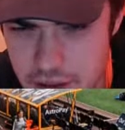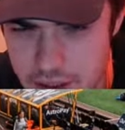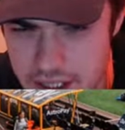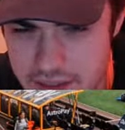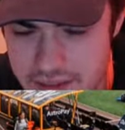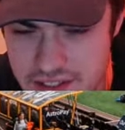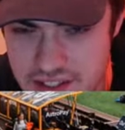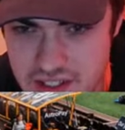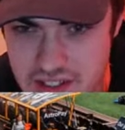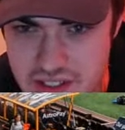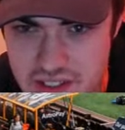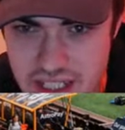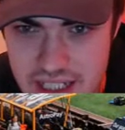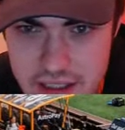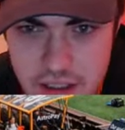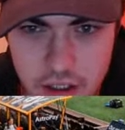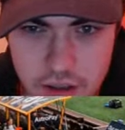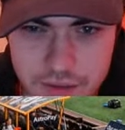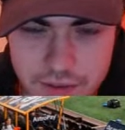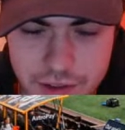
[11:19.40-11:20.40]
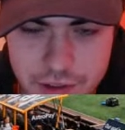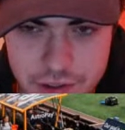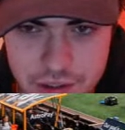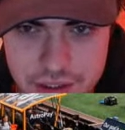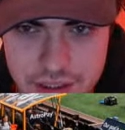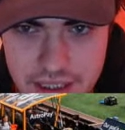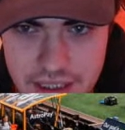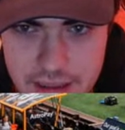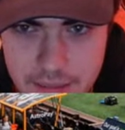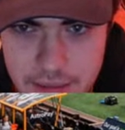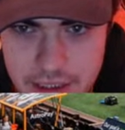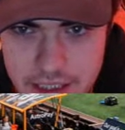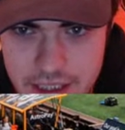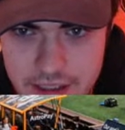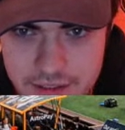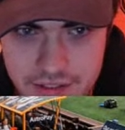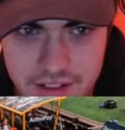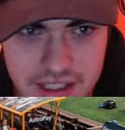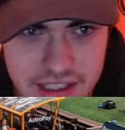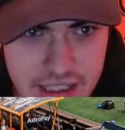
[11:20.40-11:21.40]
ever since that Coventry game in
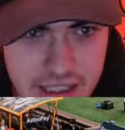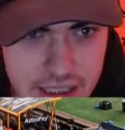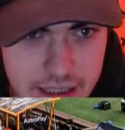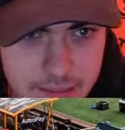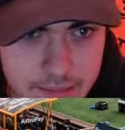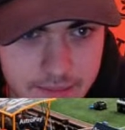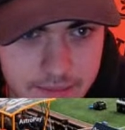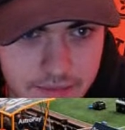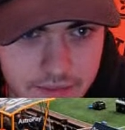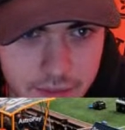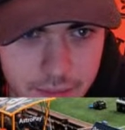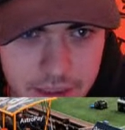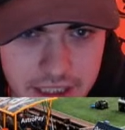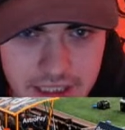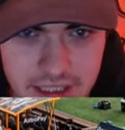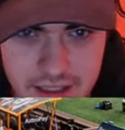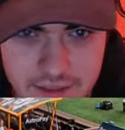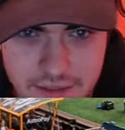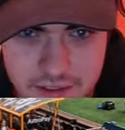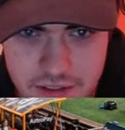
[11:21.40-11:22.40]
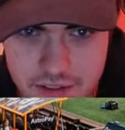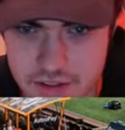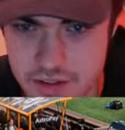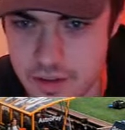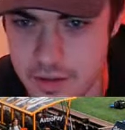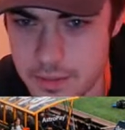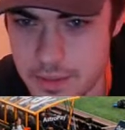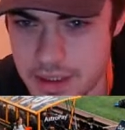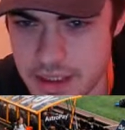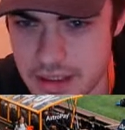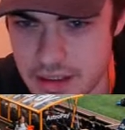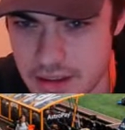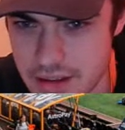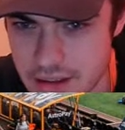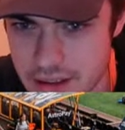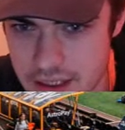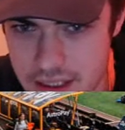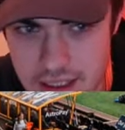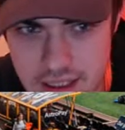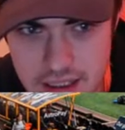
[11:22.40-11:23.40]
the FA Cup, for me, they've just not been